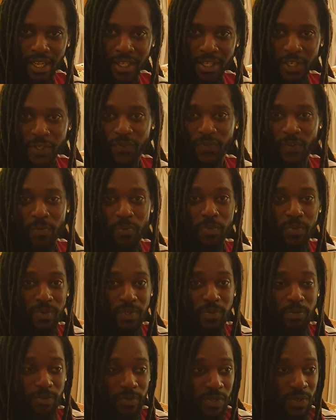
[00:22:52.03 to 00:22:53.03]
at least for
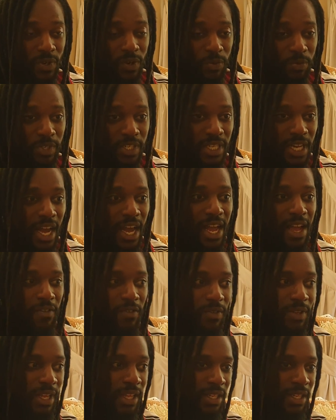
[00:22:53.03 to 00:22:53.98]
me, I haven't,